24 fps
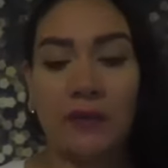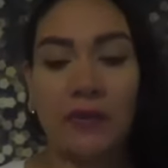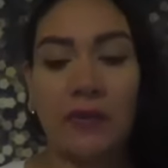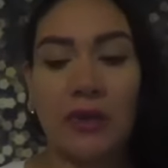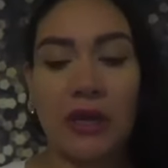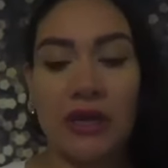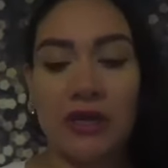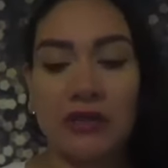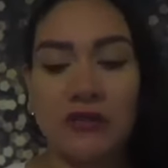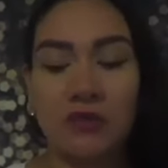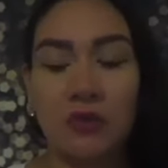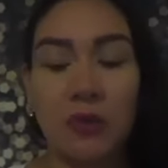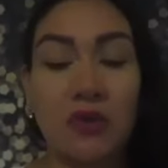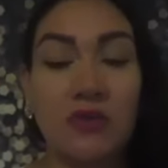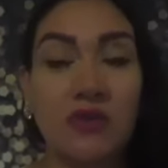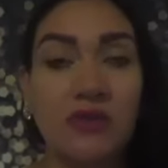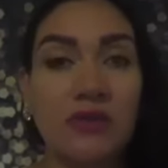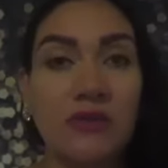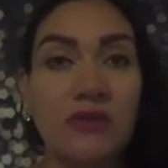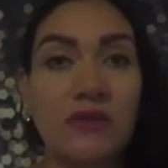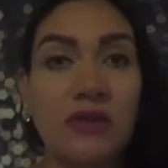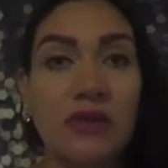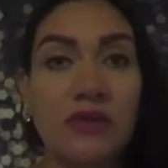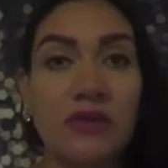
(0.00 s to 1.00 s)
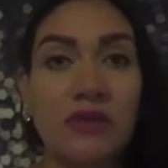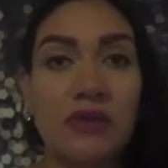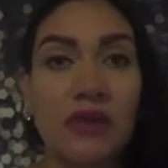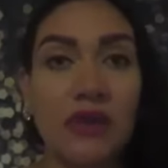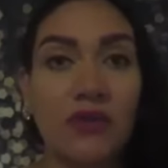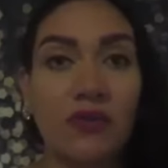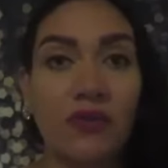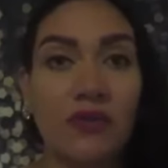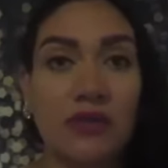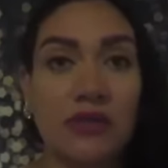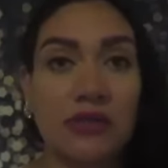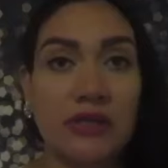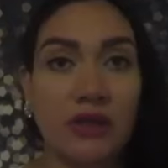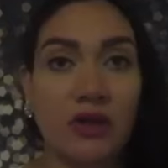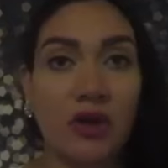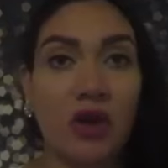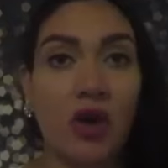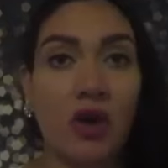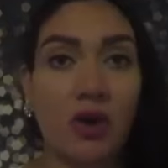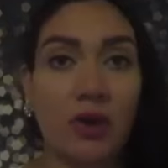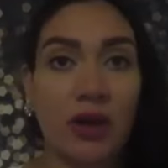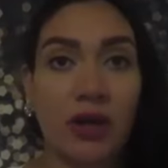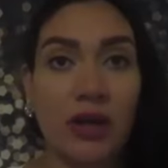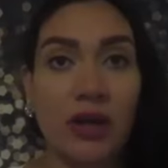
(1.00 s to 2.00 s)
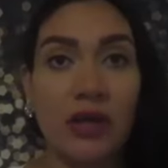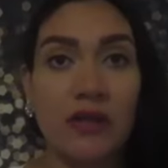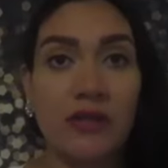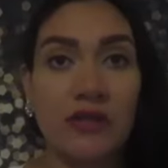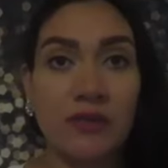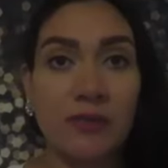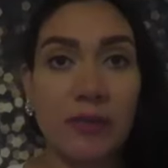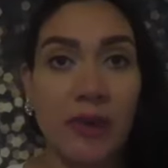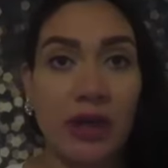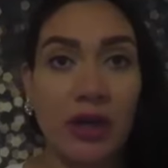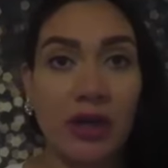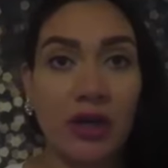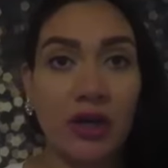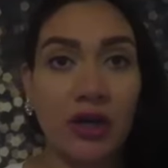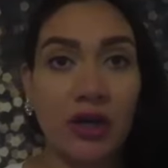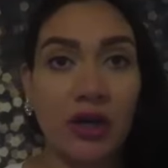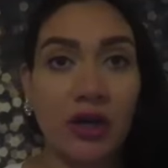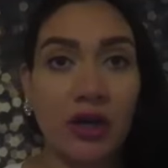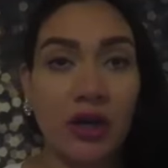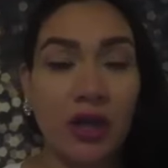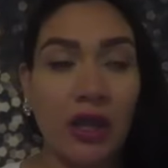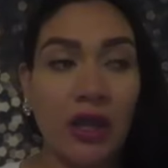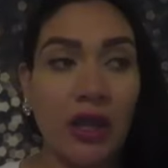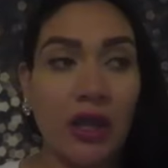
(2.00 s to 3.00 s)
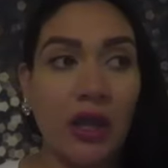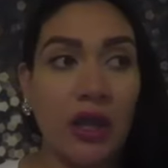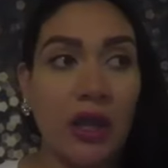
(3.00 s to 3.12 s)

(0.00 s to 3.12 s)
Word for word: because most of the stuff is already expired.